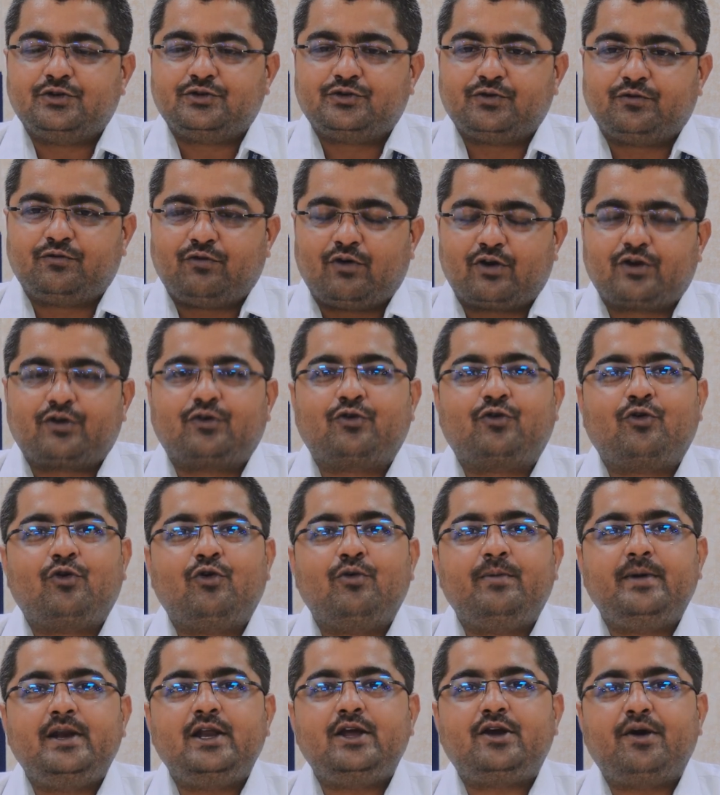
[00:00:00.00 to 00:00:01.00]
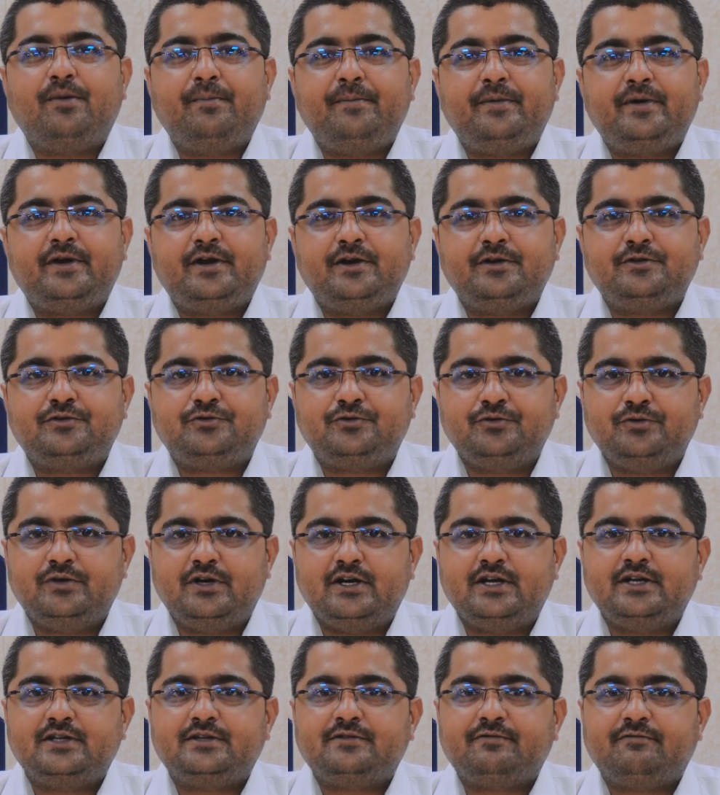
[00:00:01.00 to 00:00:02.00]
So for globally competent
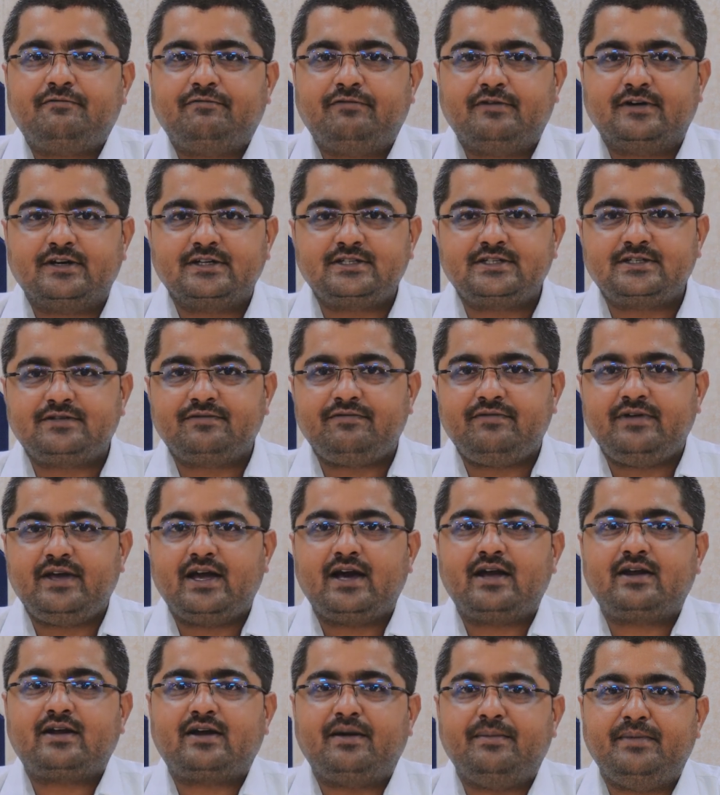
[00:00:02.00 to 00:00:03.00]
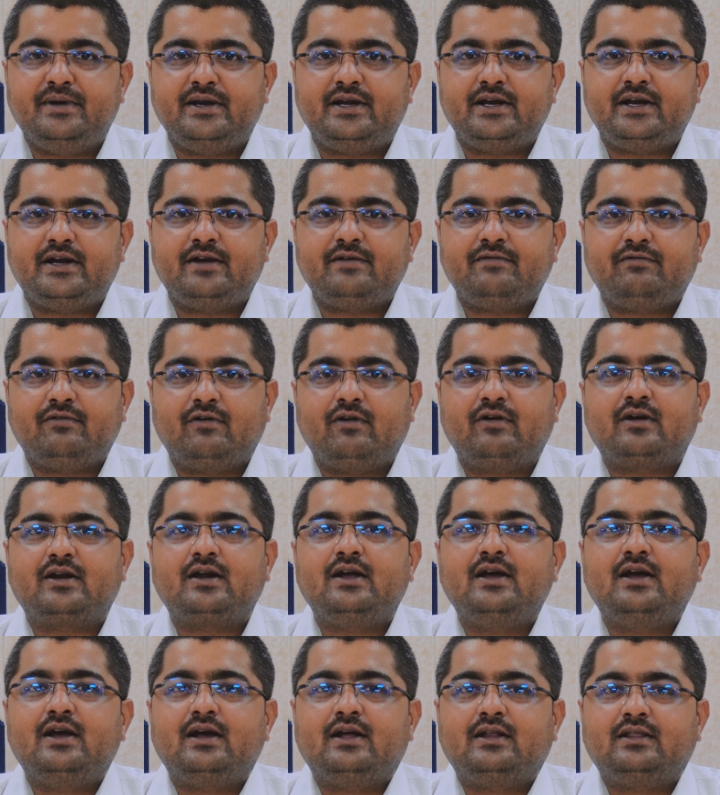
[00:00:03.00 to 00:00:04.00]
students, first we are committed for
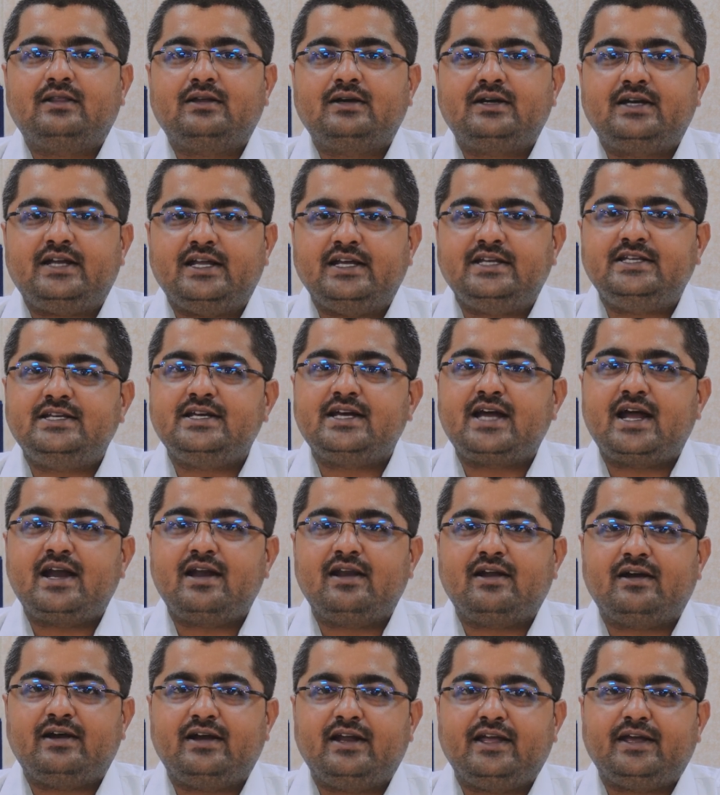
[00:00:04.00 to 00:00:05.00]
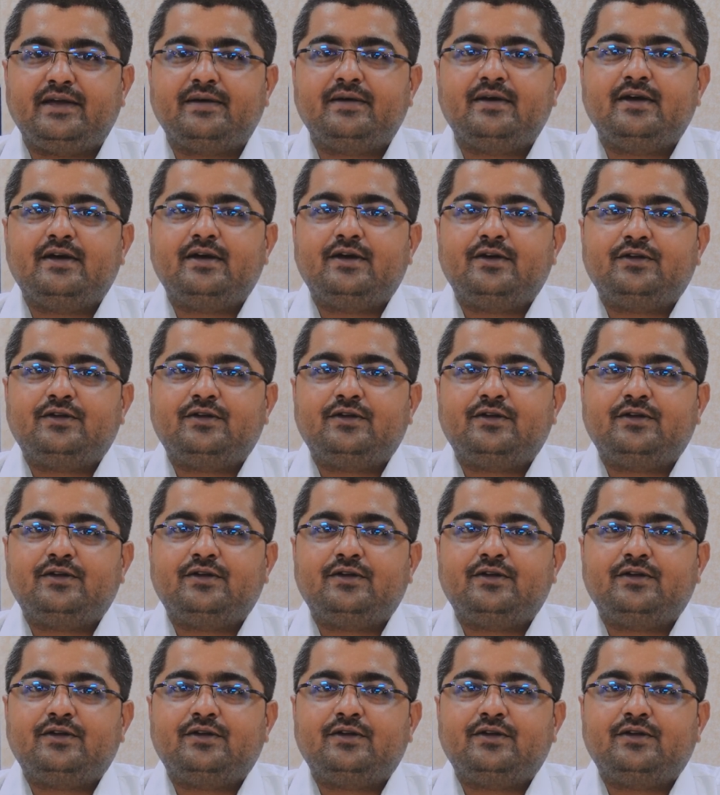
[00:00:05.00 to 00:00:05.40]
the teaching and learning.